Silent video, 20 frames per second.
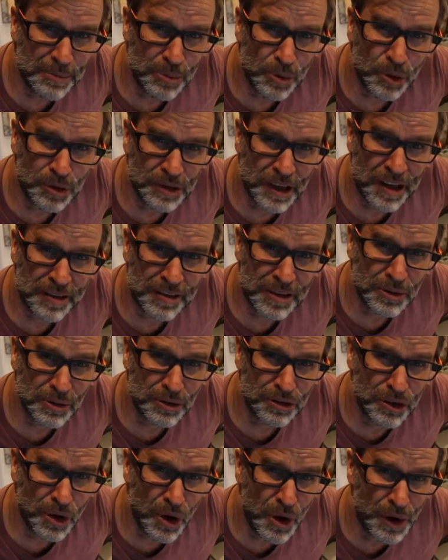up all those
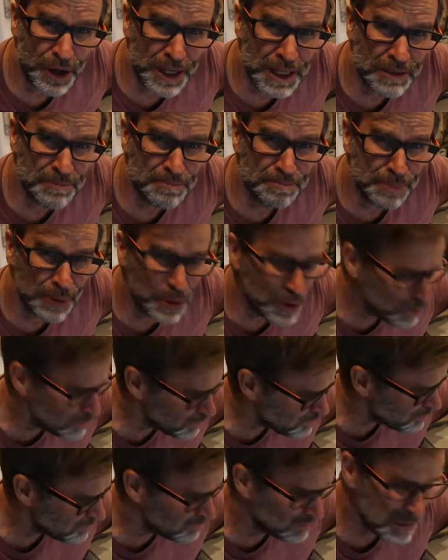little tiny
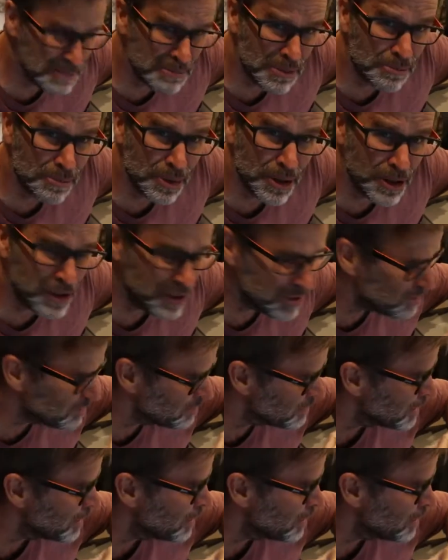burrs, timber burrs,